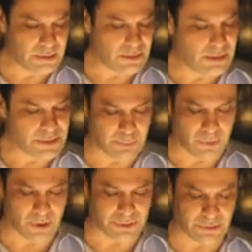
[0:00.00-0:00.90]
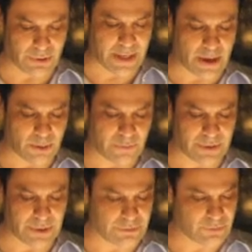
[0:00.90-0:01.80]
and she paused to look out over the
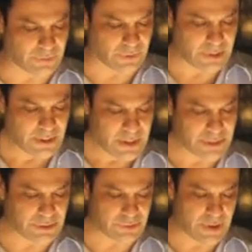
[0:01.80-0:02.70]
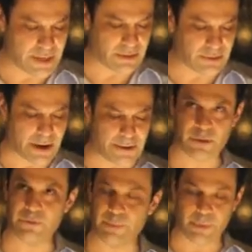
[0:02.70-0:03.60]
East River as the train clattered over
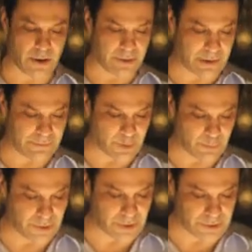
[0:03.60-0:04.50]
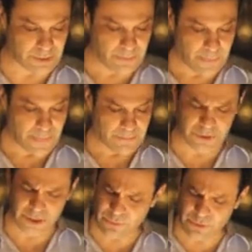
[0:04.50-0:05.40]
the Park Avenue Bridge. For
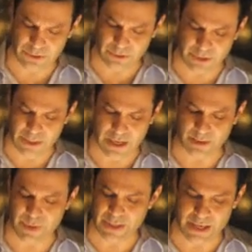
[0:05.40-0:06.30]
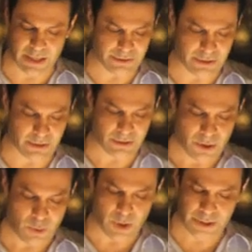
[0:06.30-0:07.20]
she was certainly not admitting anything,
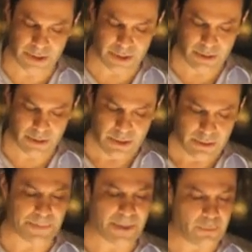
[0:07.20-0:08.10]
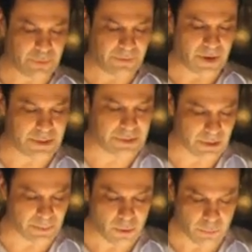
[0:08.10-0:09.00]
was she? That they would find some
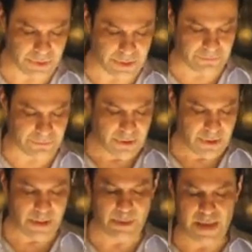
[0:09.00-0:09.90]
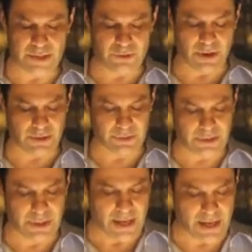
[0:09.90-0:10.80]
relief in the matriarch's
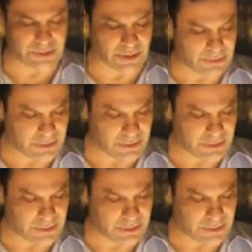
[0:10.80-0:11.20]
exit.